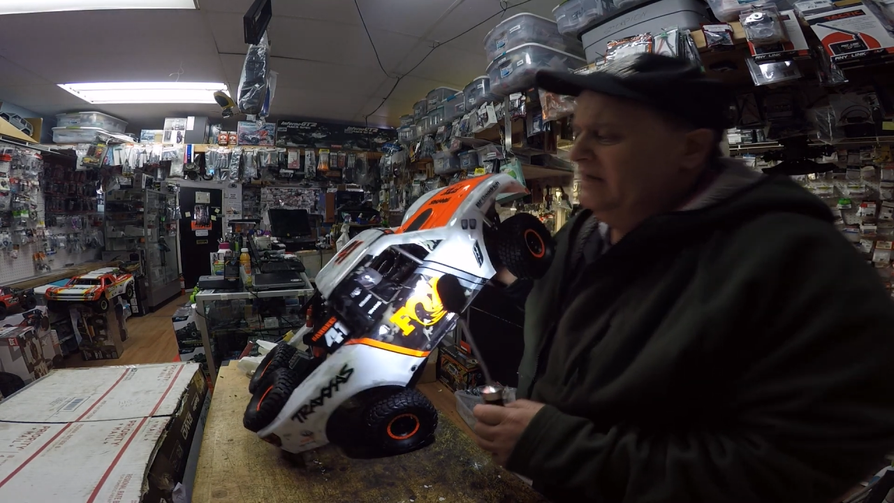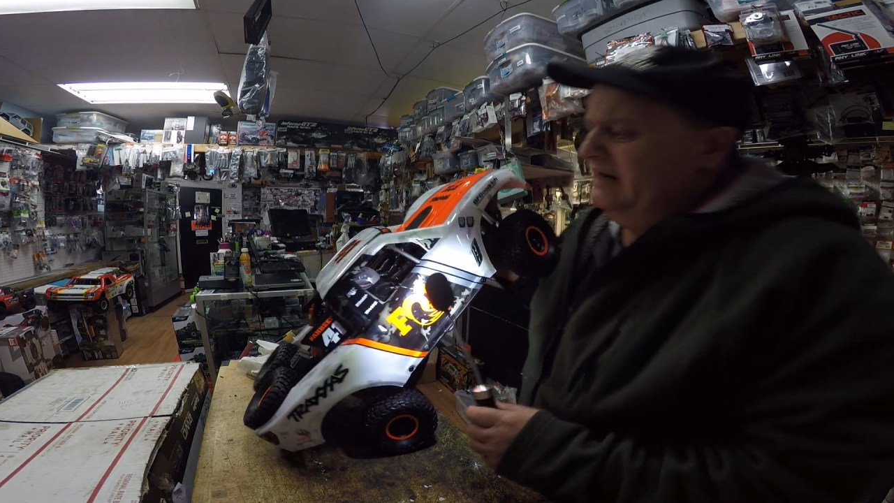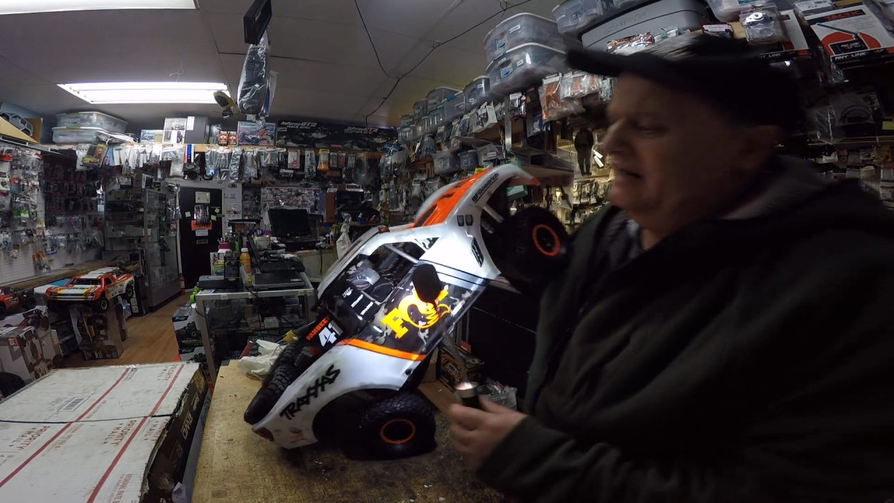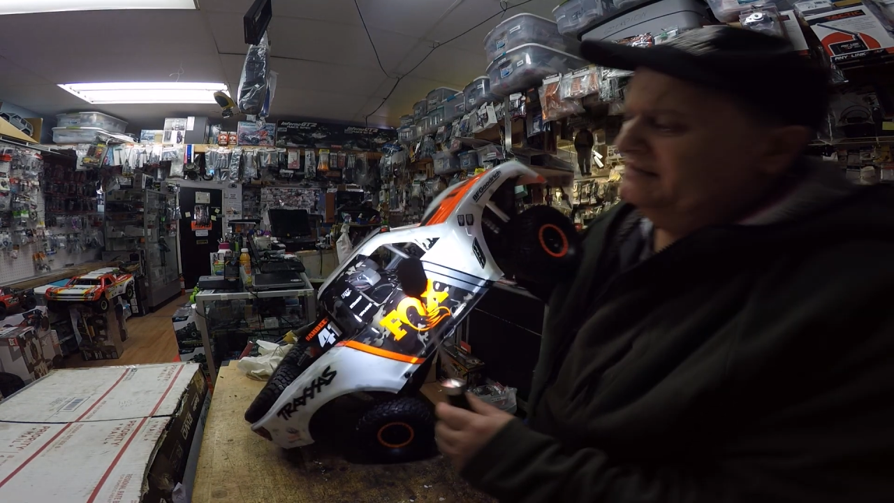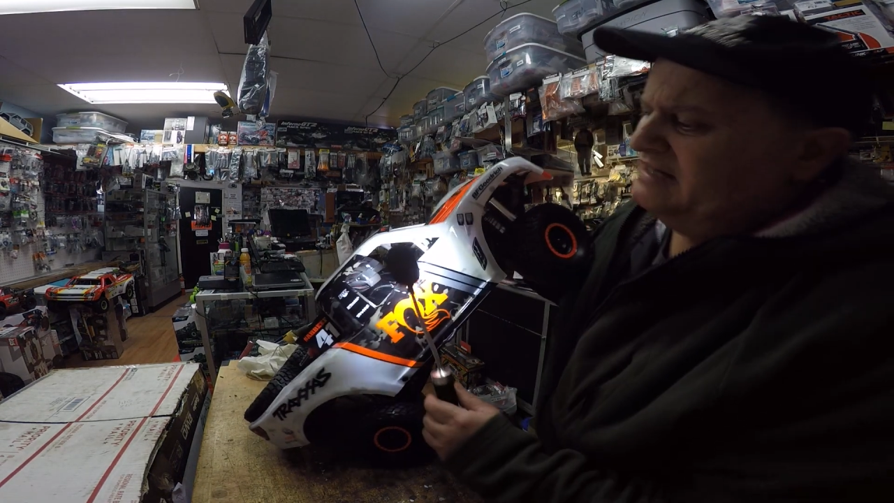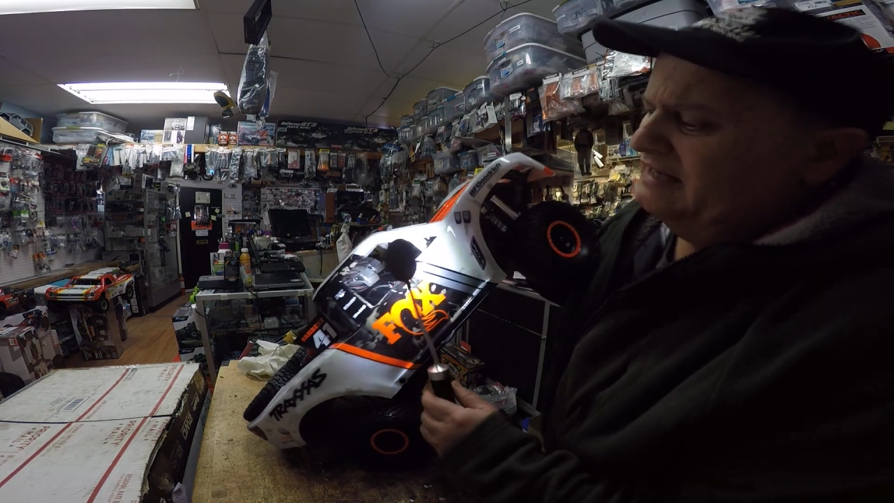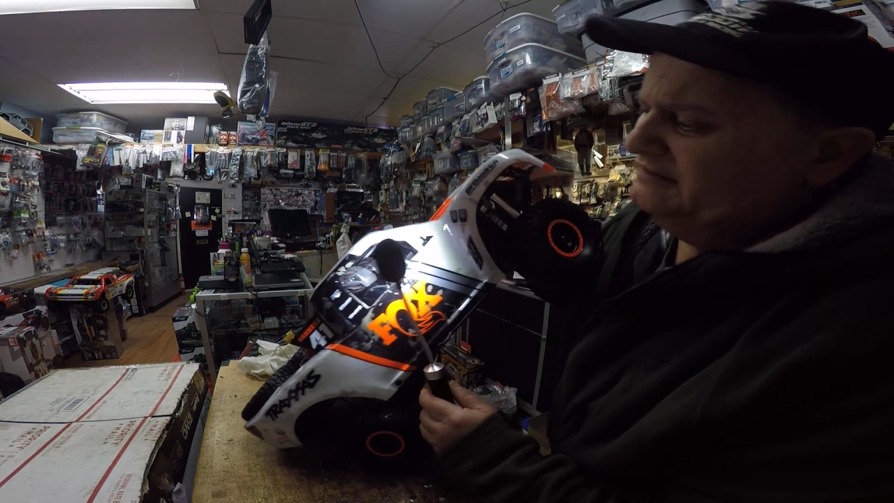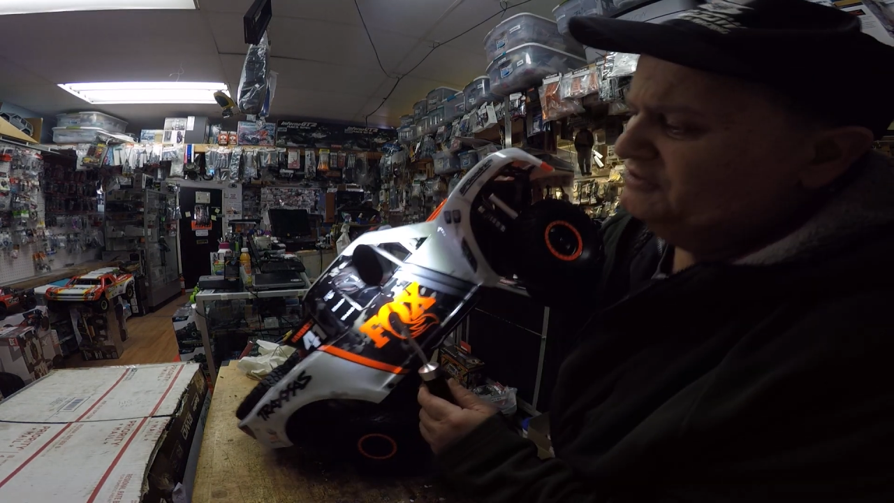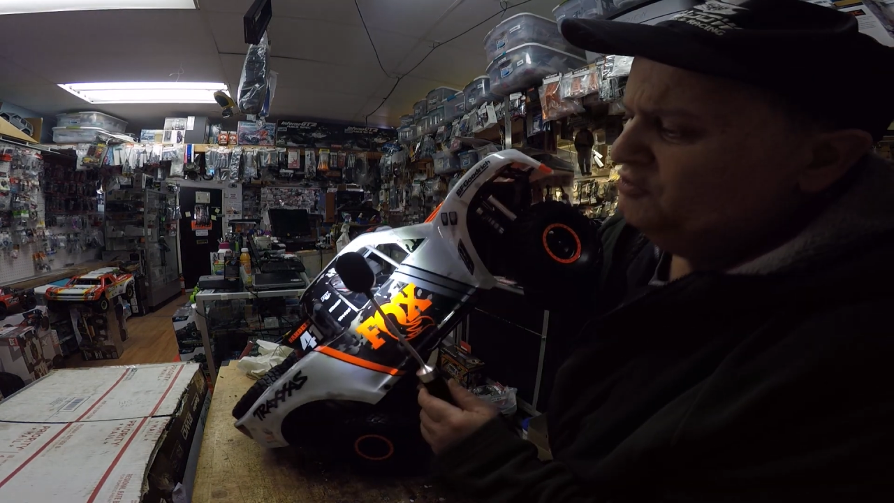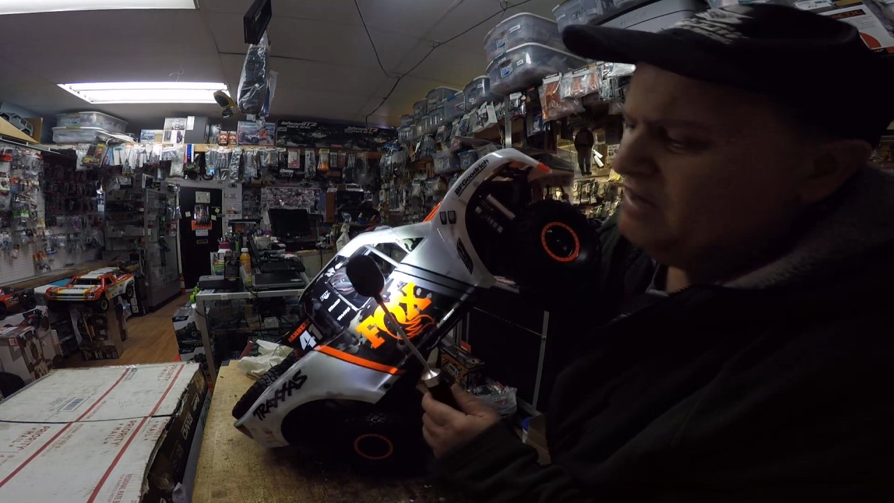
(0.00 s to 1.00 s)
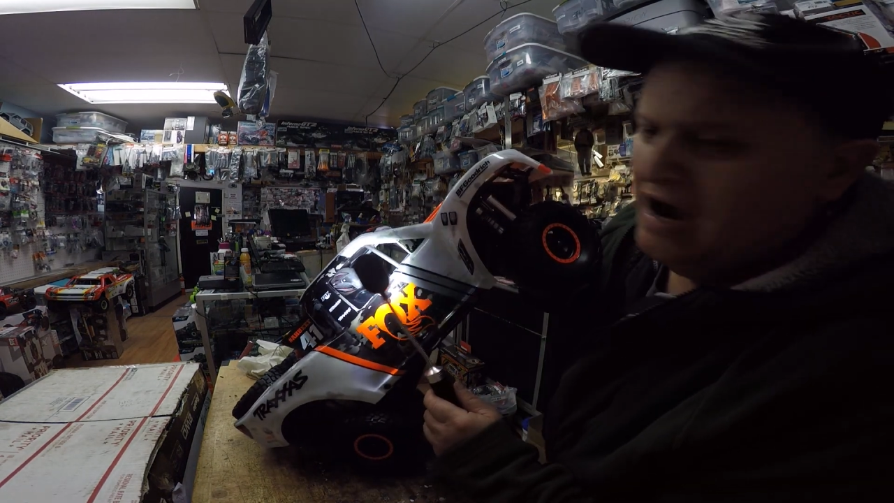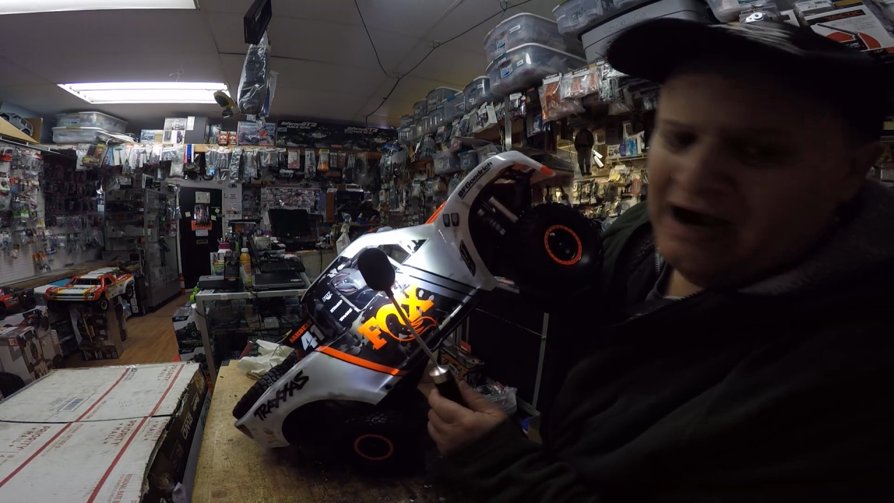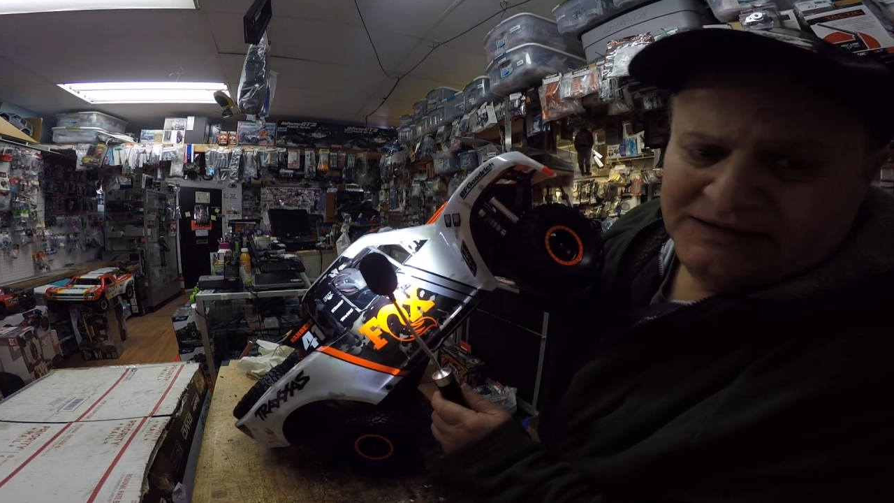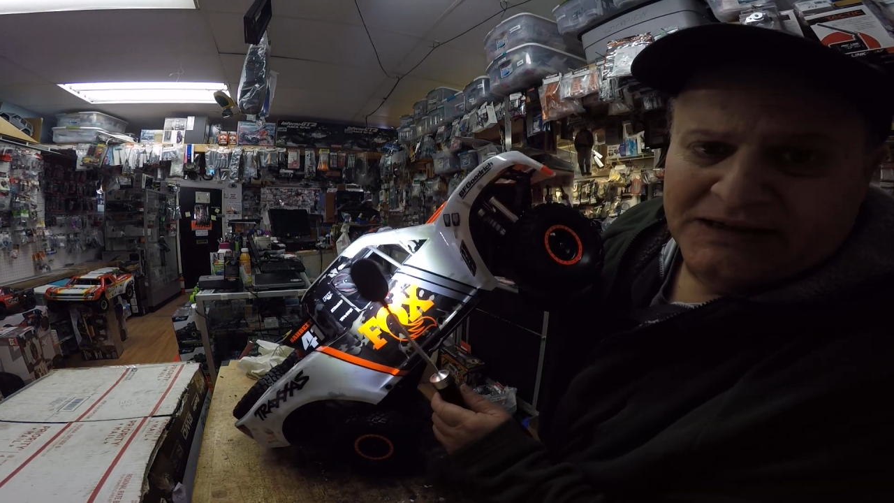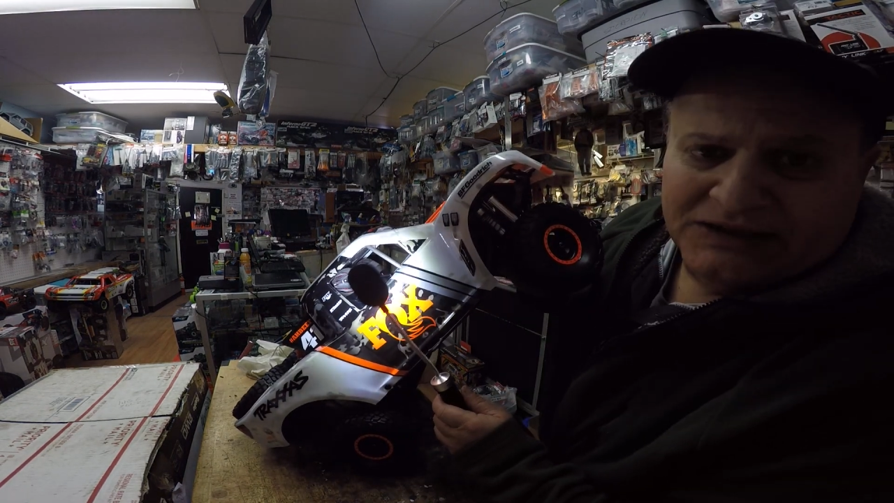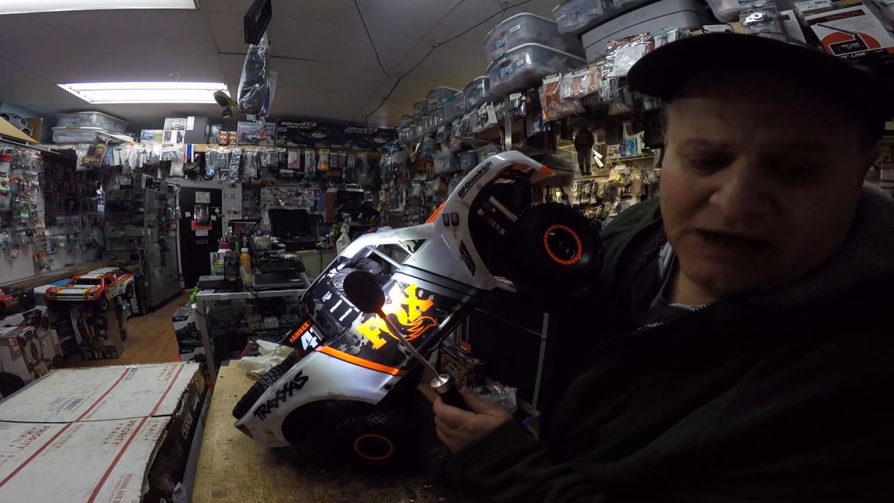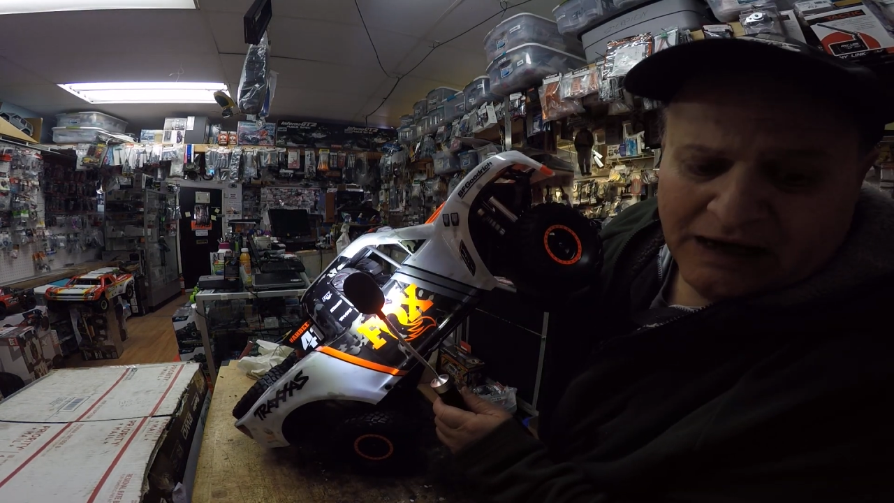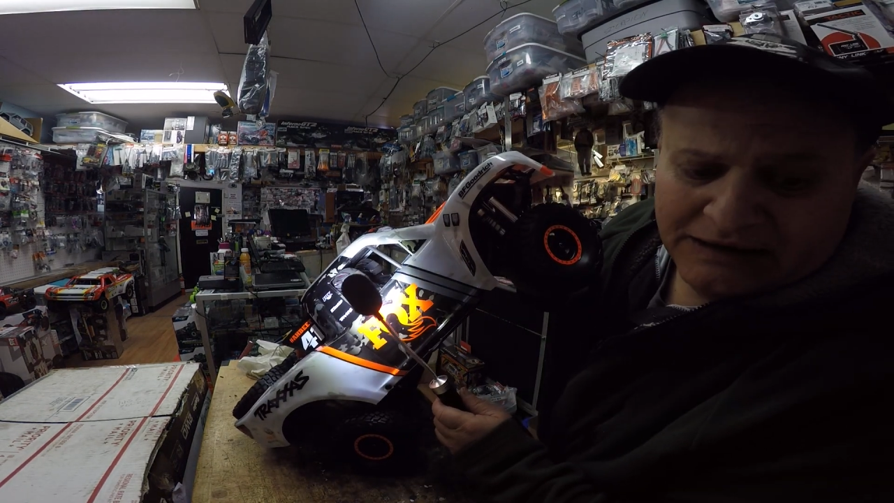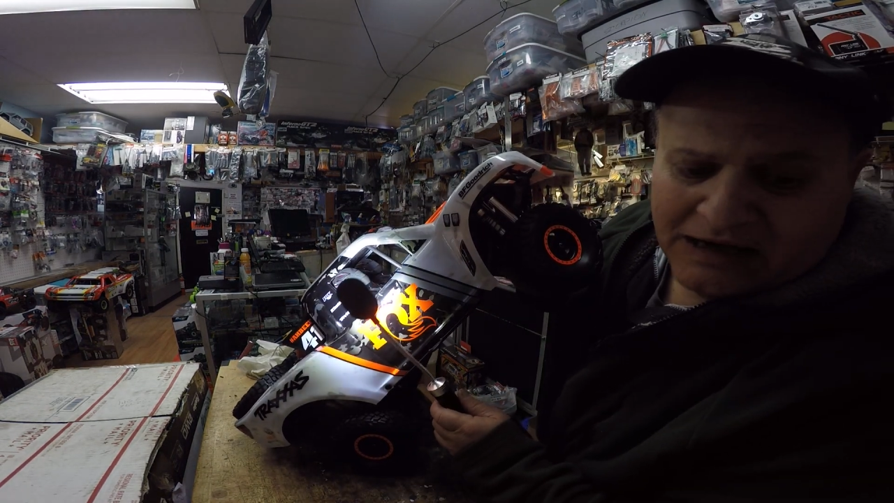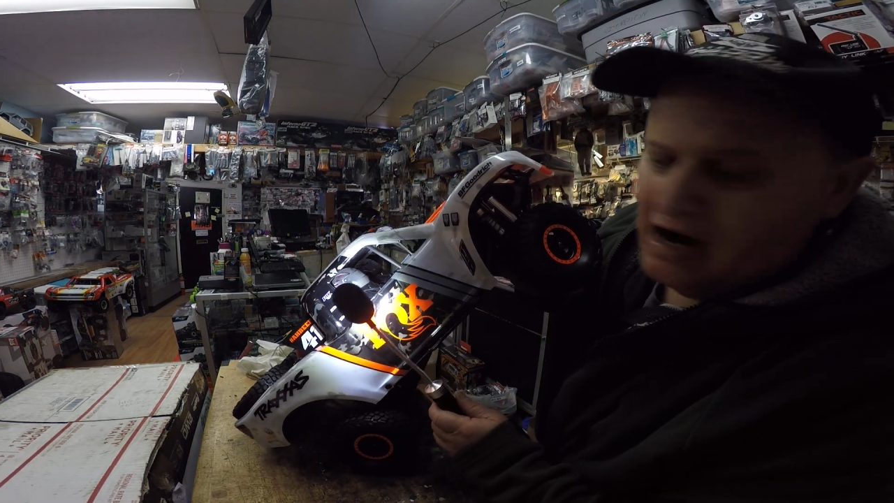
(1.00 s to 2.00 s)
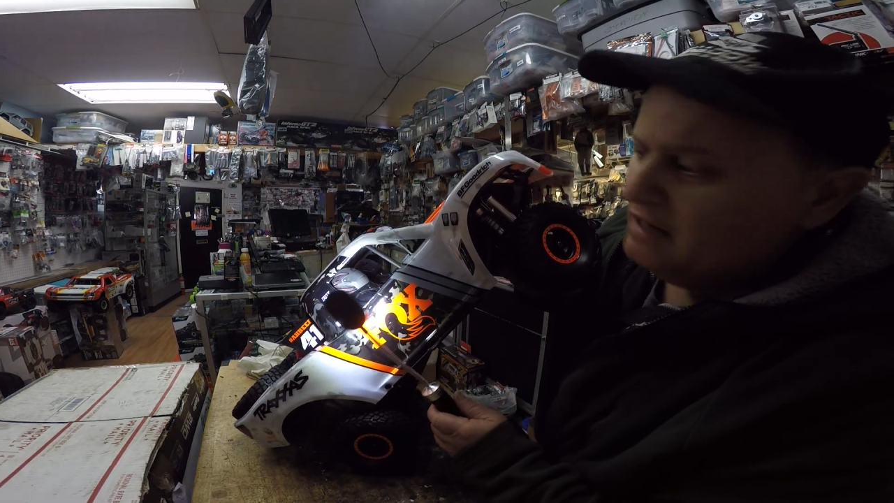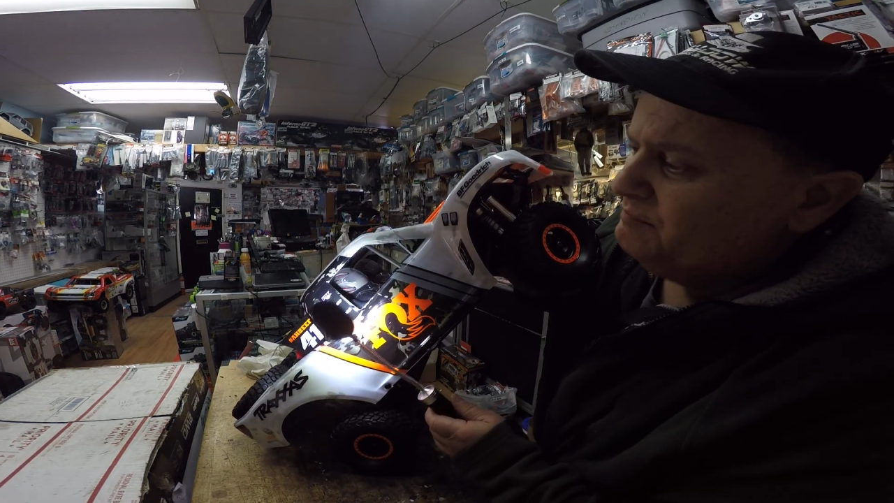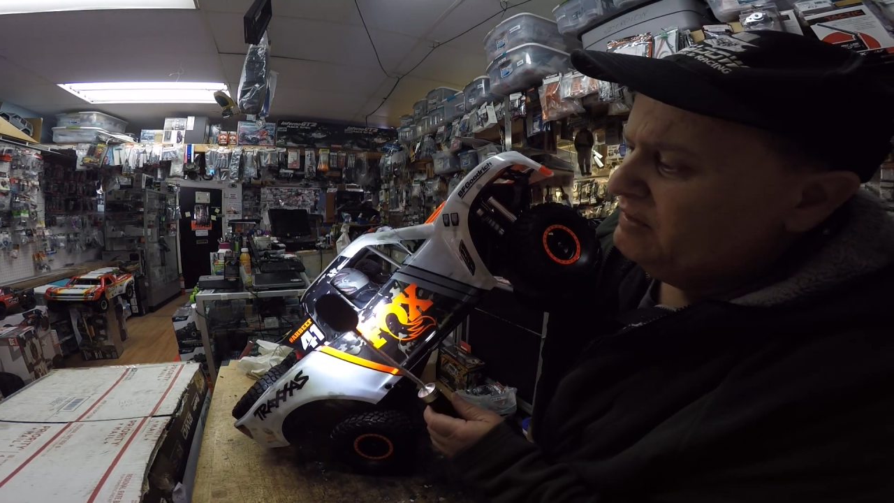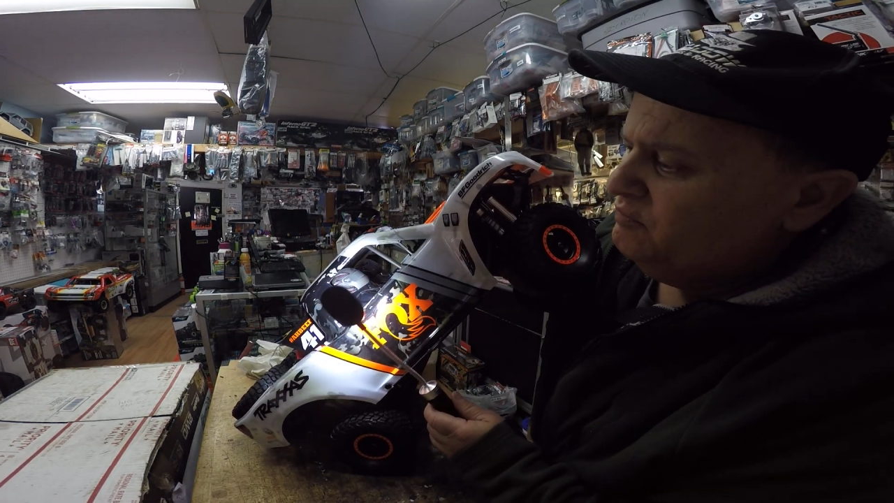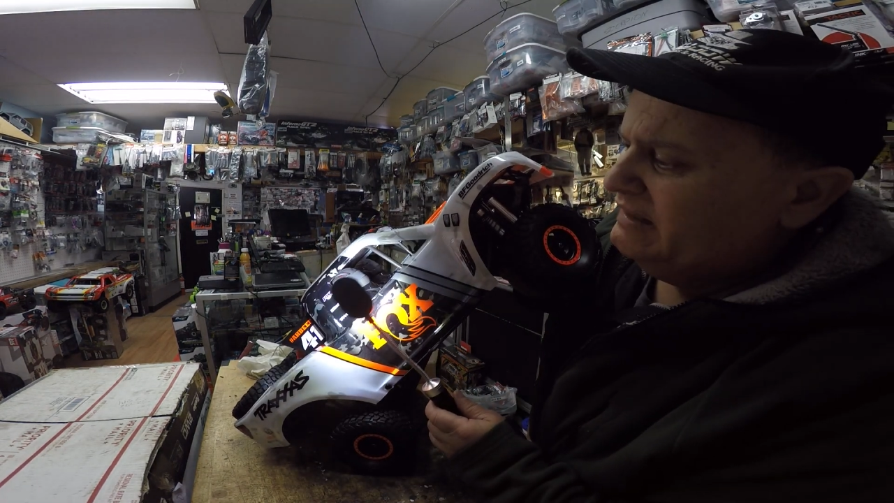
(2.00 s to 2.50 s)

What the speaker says: It's got the two guys inside the cockpit.